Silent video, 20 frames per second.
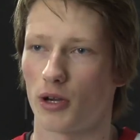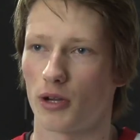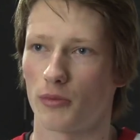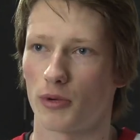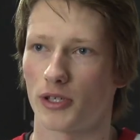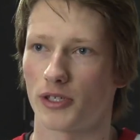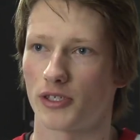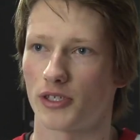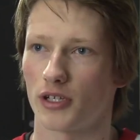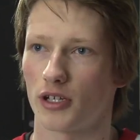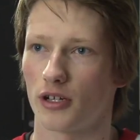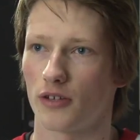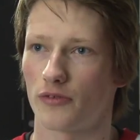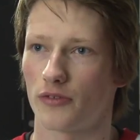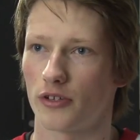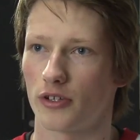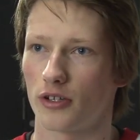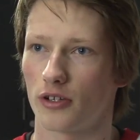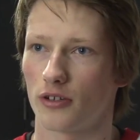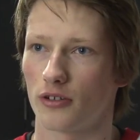live by
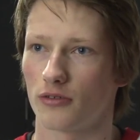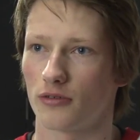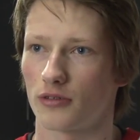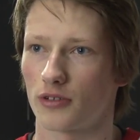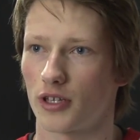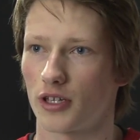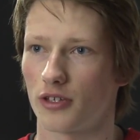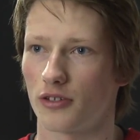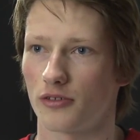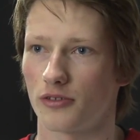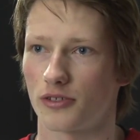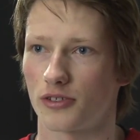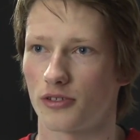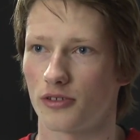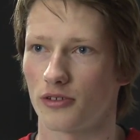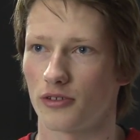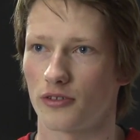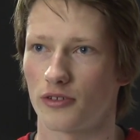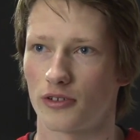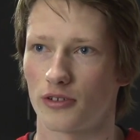myself, you know, get used
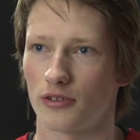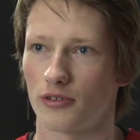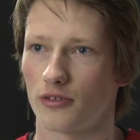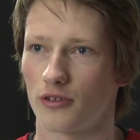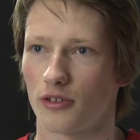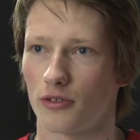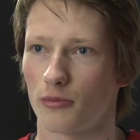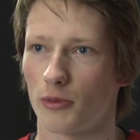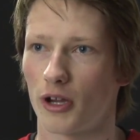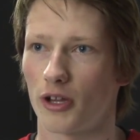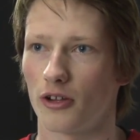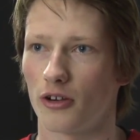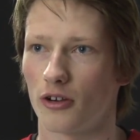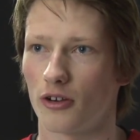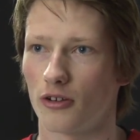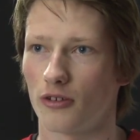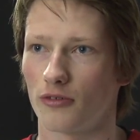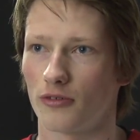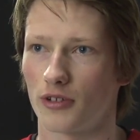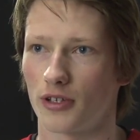to living on my
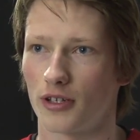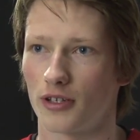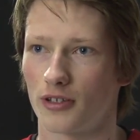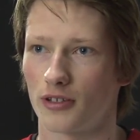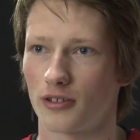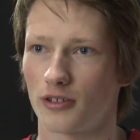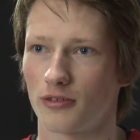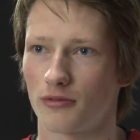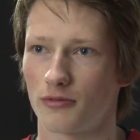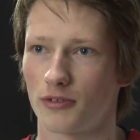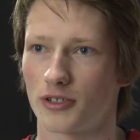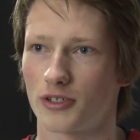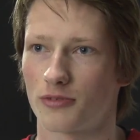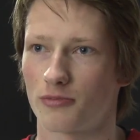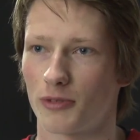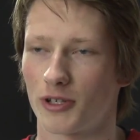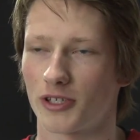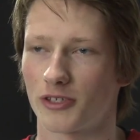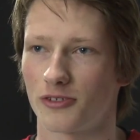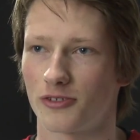own, and
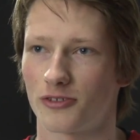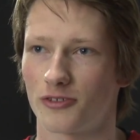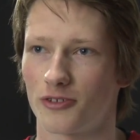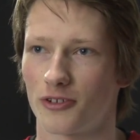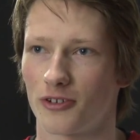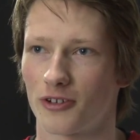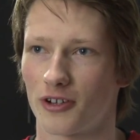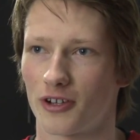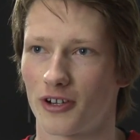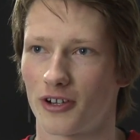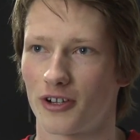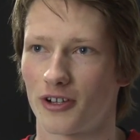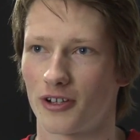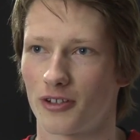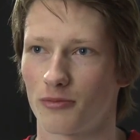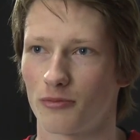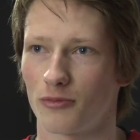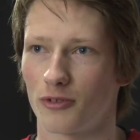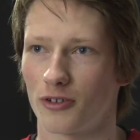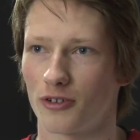which makes you stronger
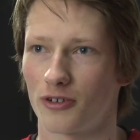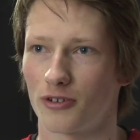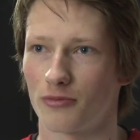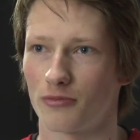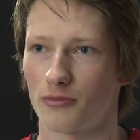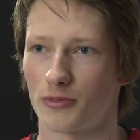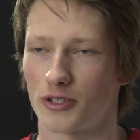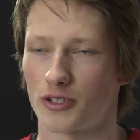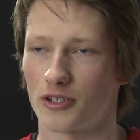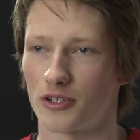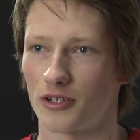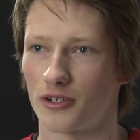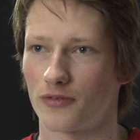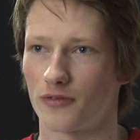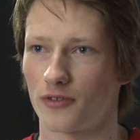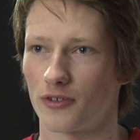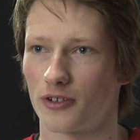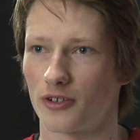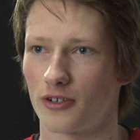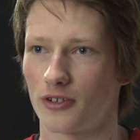and more mature
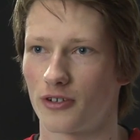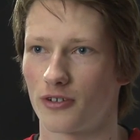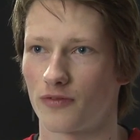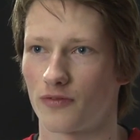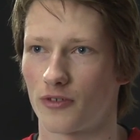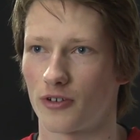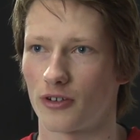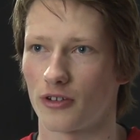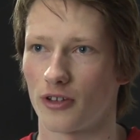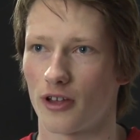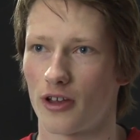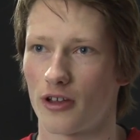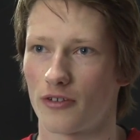for, for